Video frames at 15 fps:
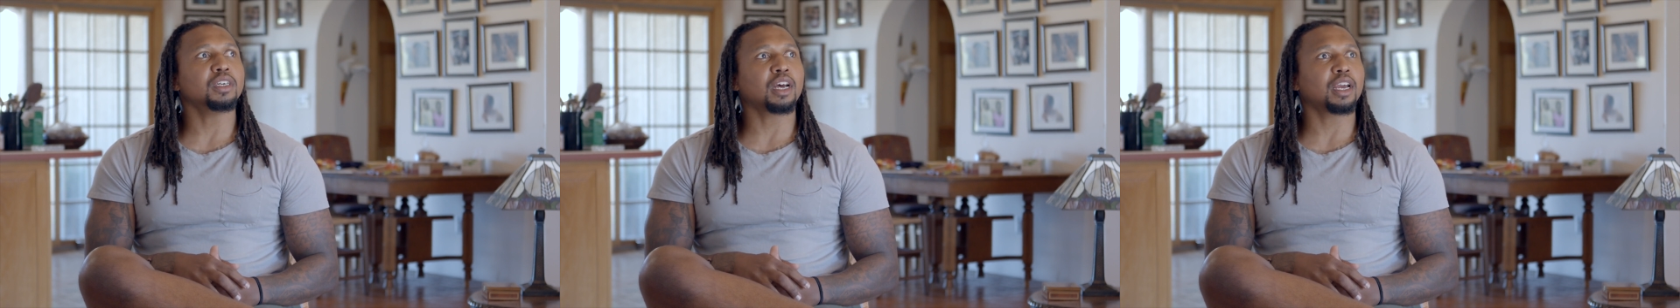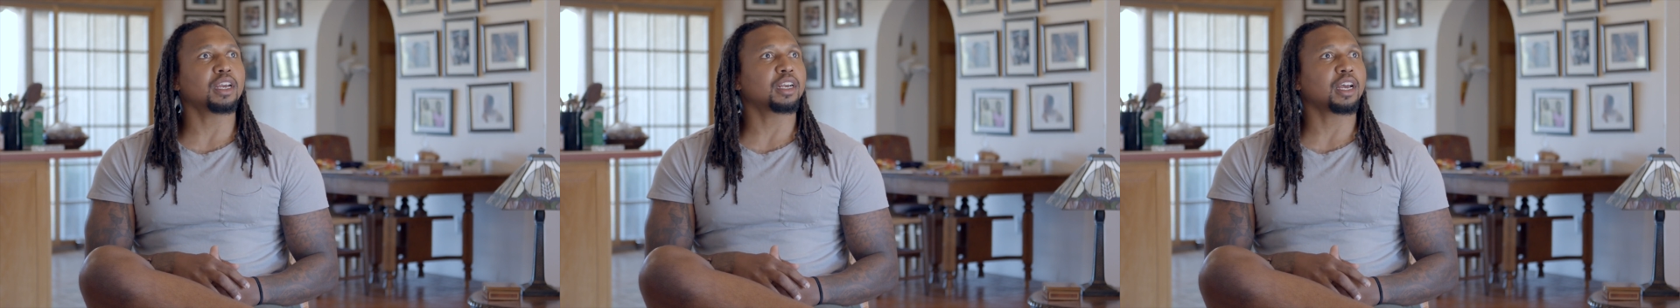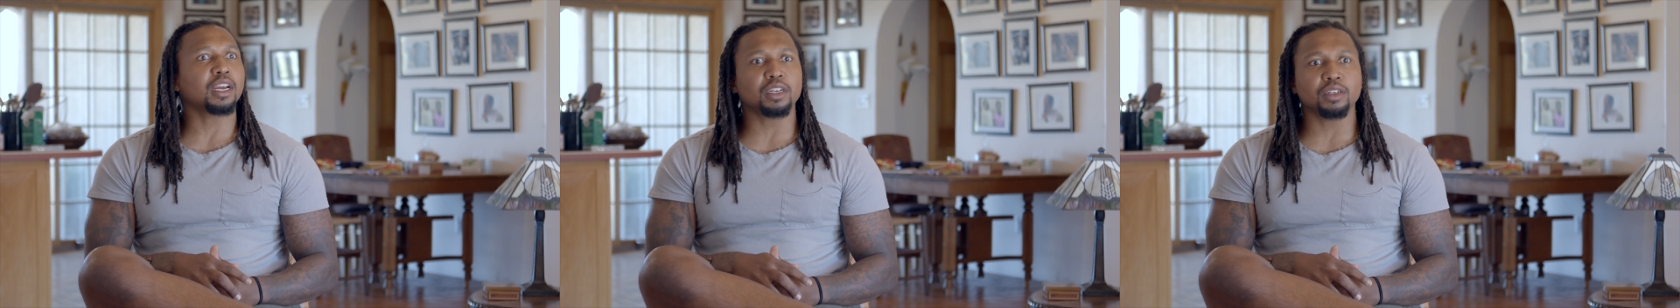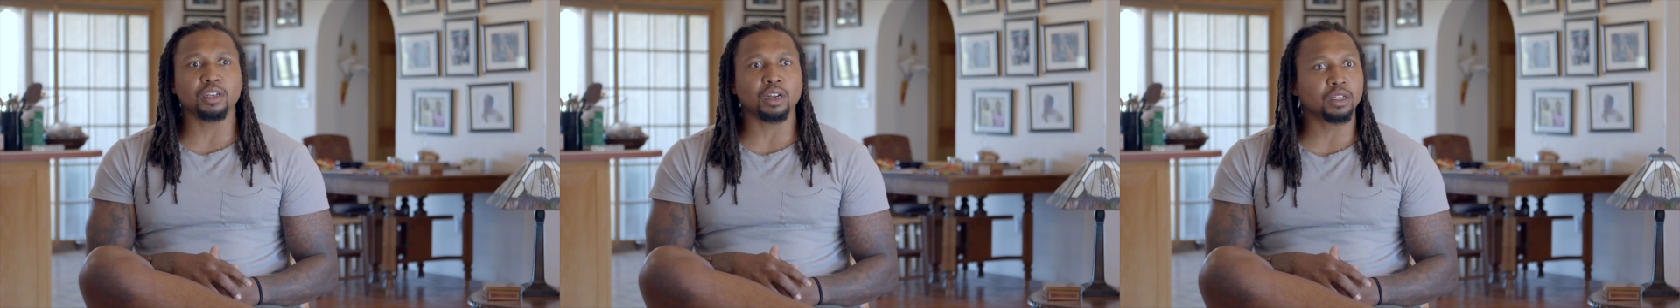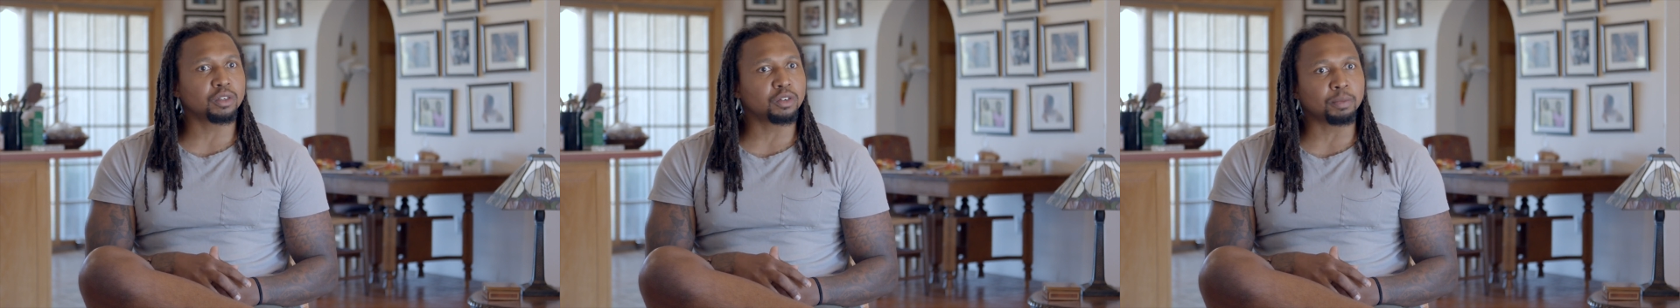I can
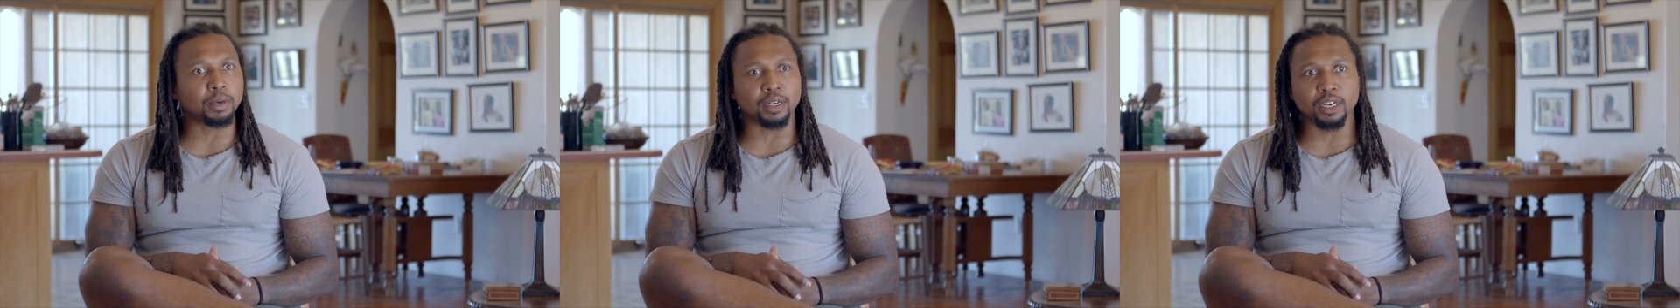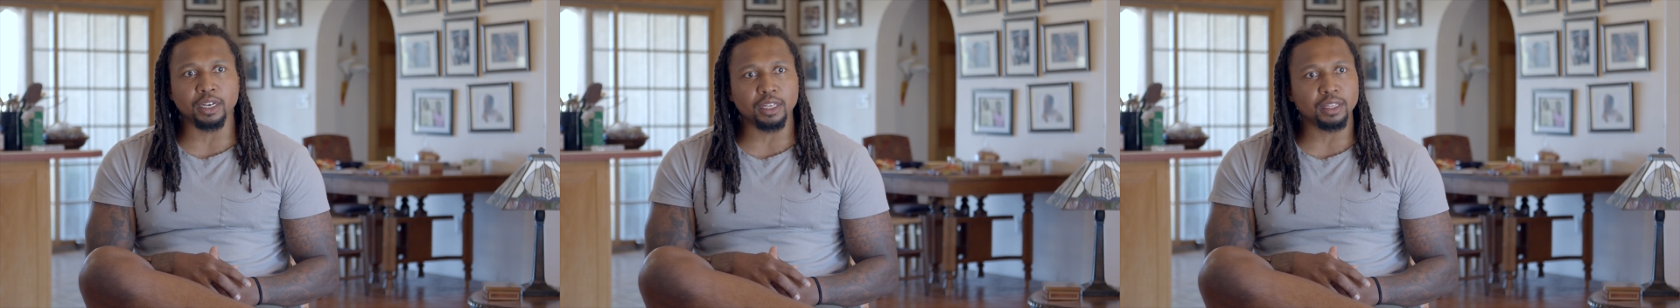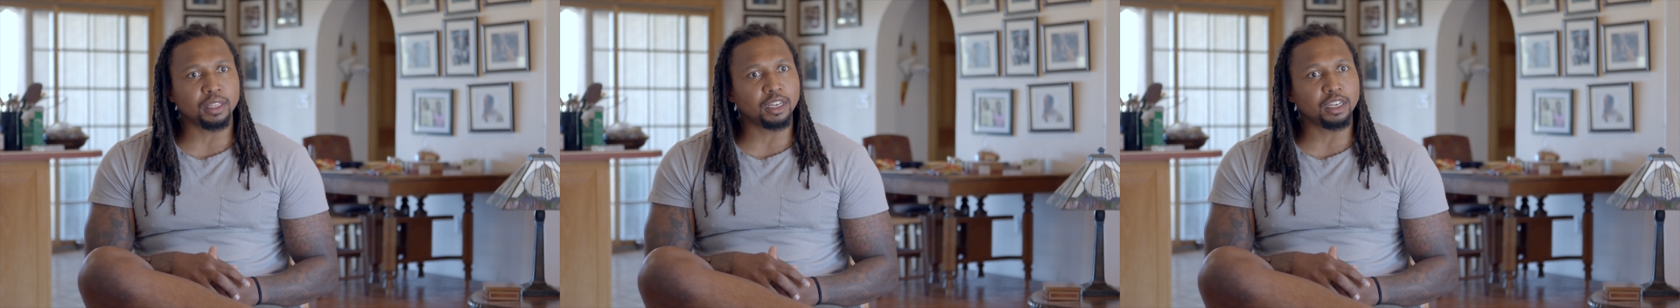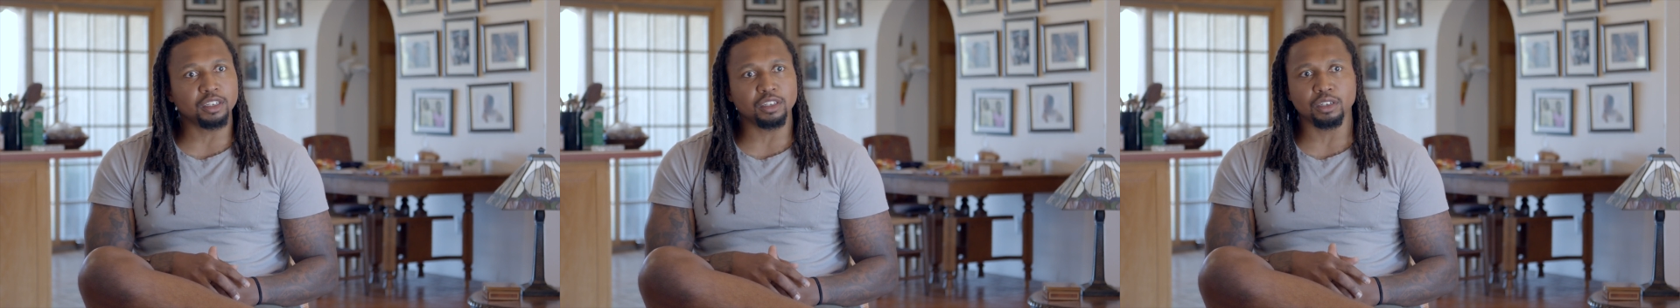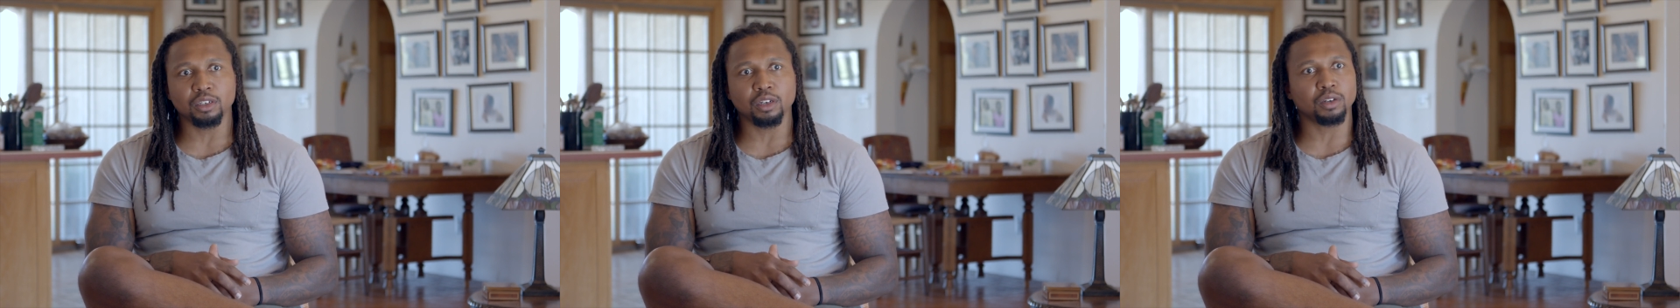talk to her about anything.
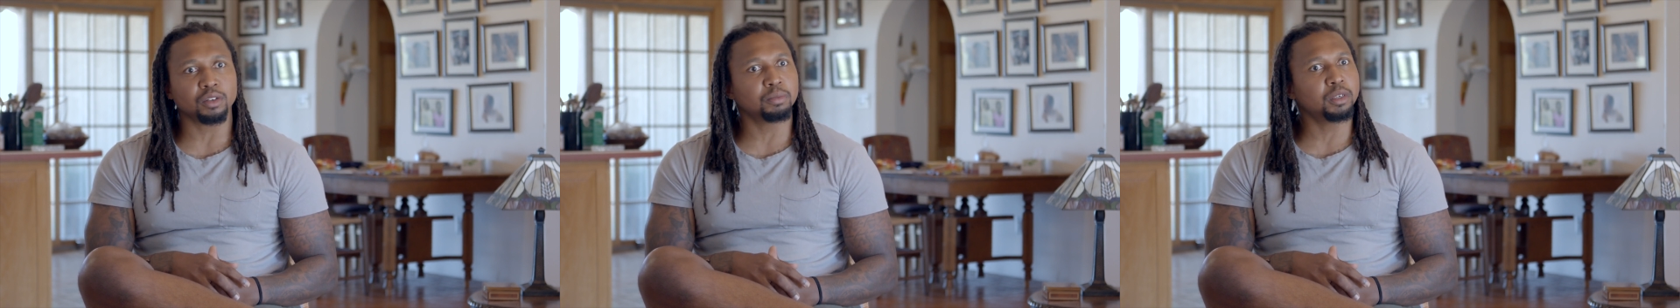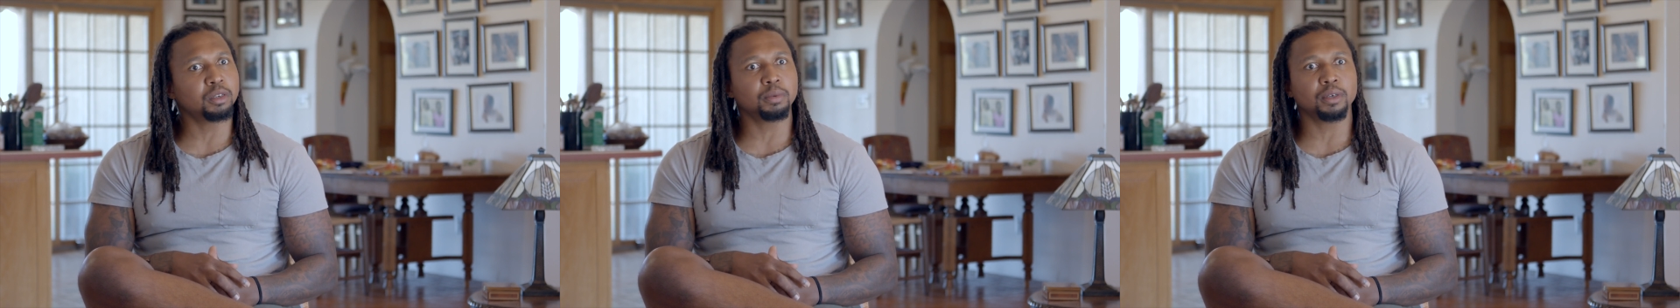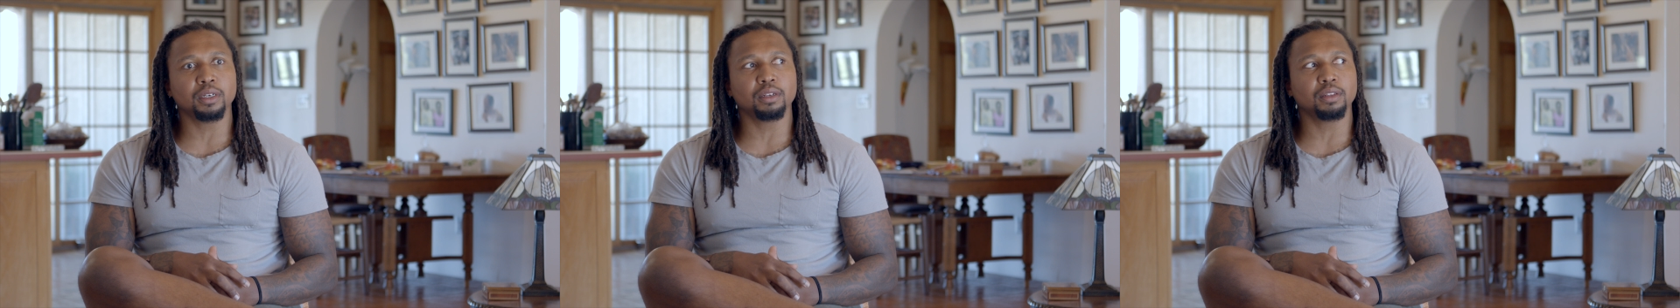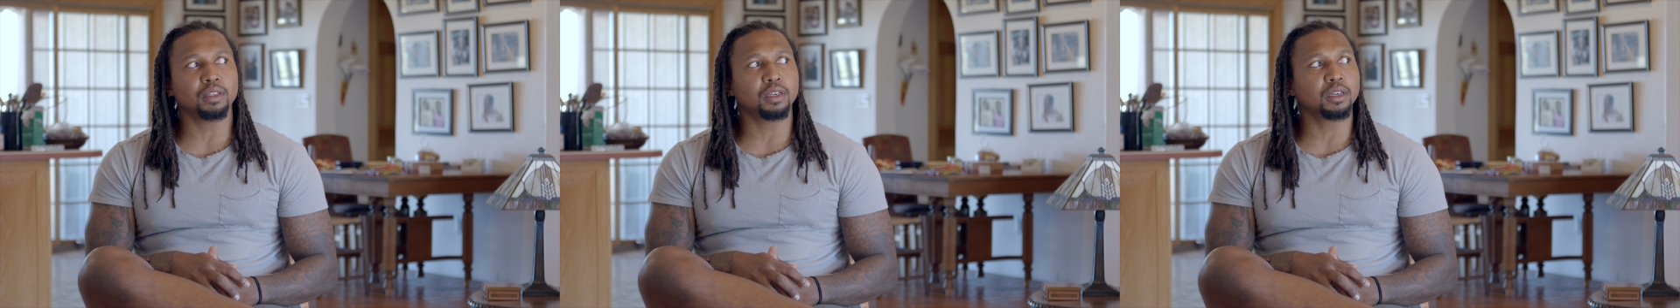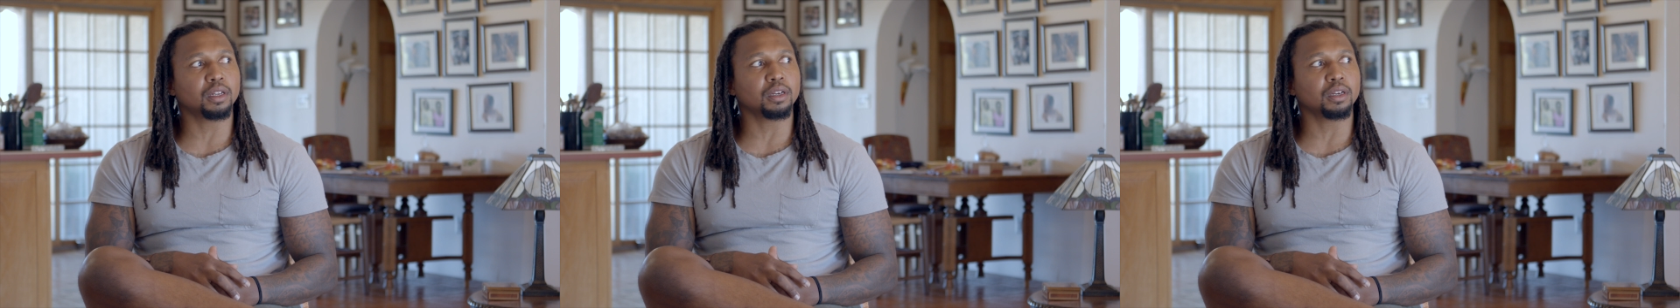She can talk to me about anything.